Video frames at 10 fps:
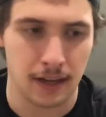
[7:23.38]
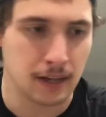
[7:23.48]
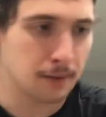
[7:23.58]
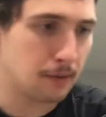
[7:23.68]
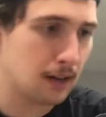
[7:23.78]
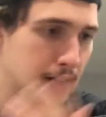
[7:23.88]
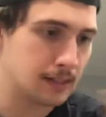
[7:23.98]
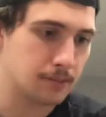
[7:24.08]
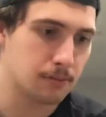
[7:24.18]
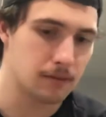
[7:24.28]

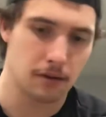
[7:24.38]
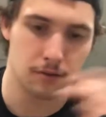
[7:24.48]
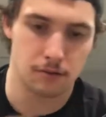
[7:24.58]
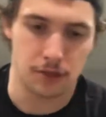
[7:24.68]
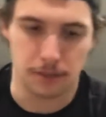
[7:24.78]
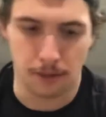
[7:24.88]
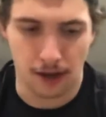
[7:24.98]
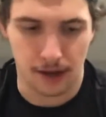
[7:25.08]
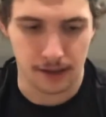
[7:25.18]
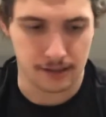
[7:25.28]
It's with the OG
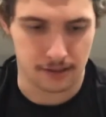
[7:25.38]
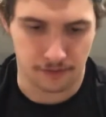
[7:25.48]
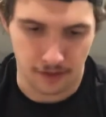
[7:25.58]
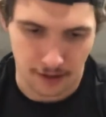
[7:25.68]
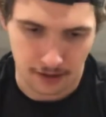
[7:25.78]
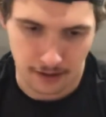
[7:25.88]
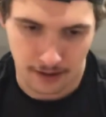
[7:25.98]
box. It's very